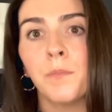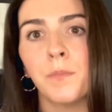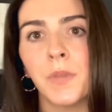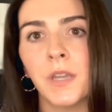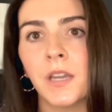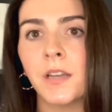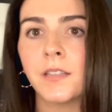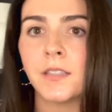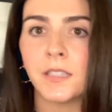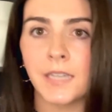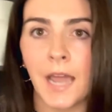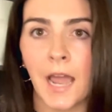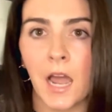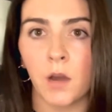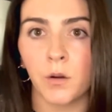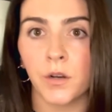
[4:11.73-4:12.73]
Because the
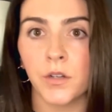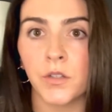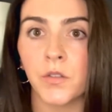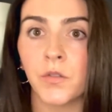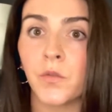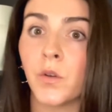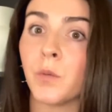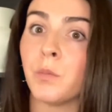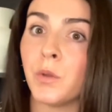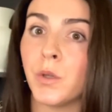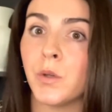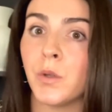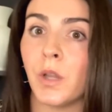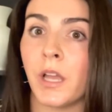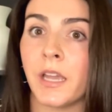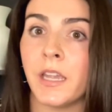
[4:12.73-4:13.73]
towers for blue
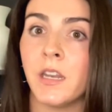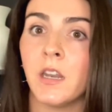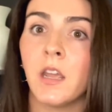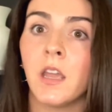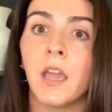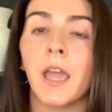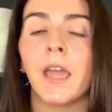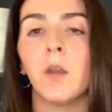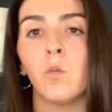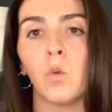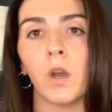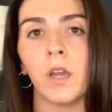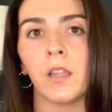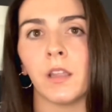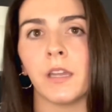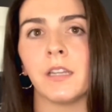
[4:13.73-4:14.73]
light and
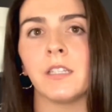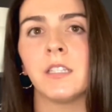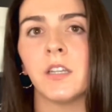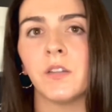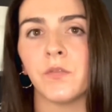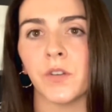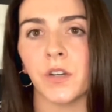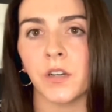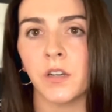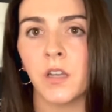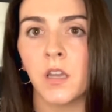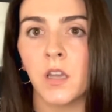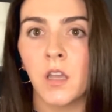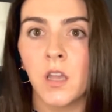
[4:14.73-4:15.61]
white light differed,